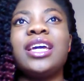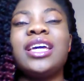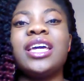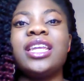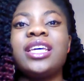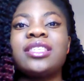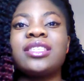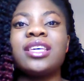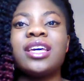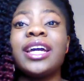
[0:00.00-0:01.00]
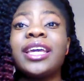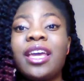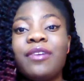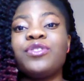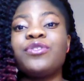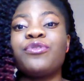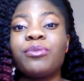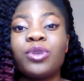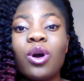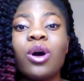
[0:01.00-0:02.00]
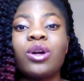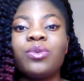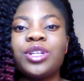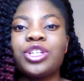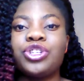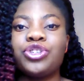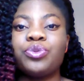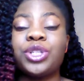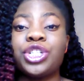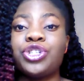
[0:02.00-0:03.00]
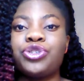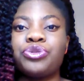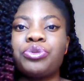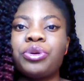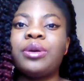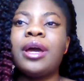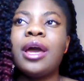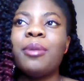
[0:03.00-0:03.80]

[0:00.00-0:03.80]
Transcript: it is a gift from God, which is true,